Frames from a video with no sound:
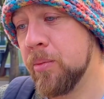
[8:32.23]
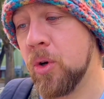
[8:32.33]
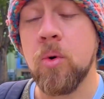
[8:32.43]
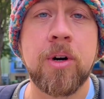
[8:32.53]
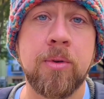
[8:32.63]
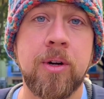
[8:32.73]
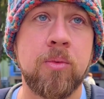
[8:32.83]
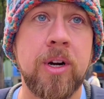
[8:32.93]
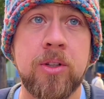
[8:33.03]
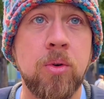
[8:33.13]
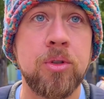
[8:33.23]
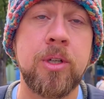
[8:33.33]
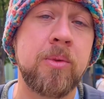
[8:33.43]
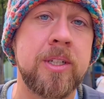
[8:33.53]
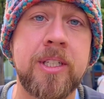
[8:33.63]
going around where I told you
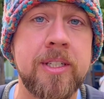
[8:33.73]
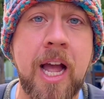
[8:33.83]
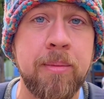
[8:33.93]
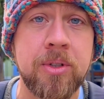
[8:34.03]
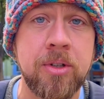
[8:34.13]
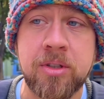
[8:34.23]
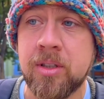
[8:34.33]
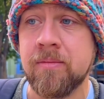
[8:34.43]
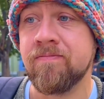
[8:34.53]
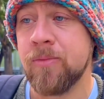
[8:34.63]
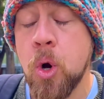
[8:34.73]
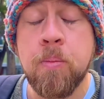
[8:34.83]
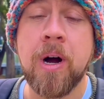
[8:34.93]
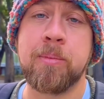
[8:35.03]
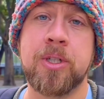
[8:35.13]
I'm gonna see Zapdos. Who
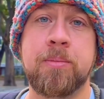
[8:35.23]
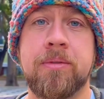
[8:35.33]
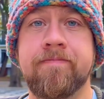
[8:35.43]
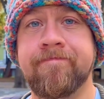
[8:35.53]
pops up?